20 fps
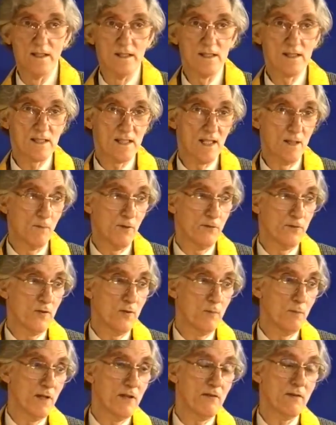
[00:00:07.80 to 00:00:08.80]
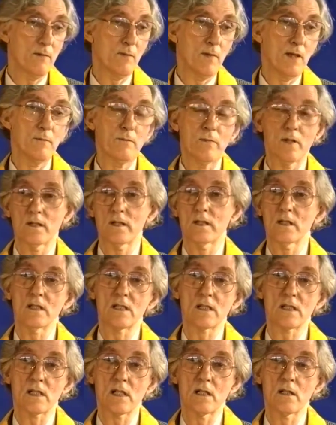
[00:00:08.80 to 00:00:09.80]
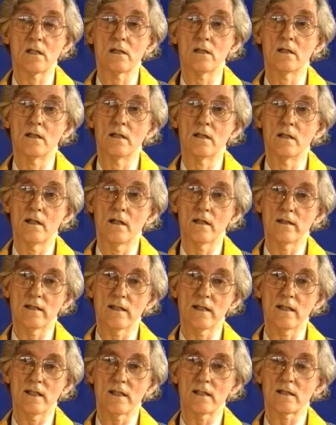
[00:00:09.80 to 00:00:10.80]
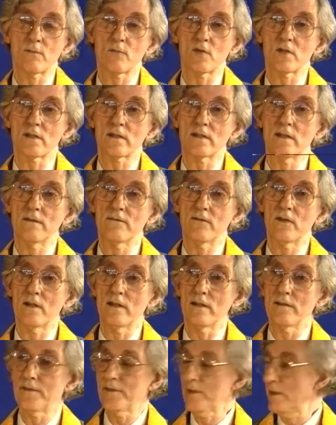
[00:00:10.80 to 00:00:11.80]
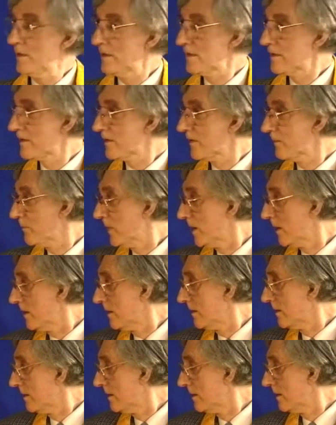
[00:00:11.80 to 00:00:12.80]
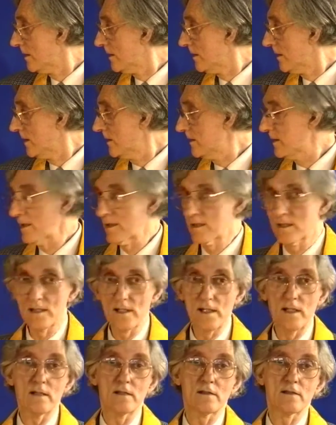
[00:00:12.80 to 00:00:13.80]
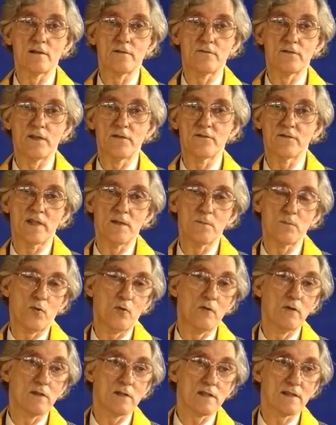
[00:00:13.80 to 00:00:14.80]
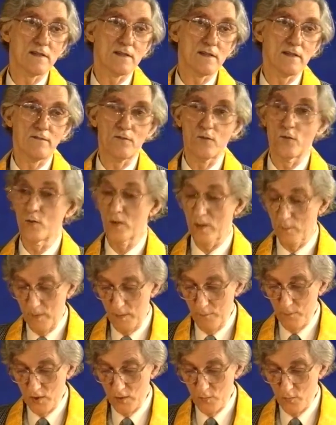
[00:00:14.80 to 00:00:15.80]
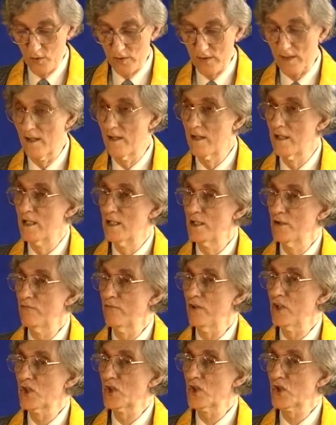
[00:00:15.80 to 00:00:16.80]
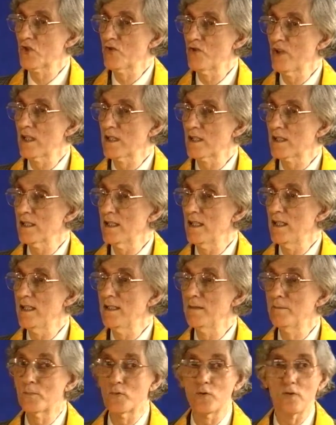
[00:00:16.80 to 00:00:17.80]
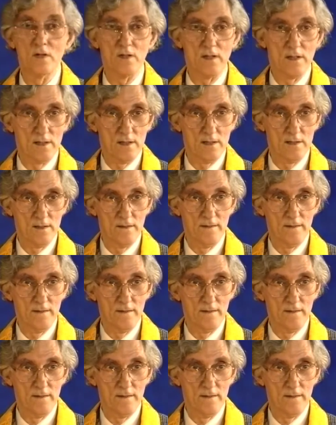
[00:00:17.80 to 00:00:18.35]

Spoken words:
Some of you may remember that I think it was the very first of my latest set of 15 points for order members was restrict input.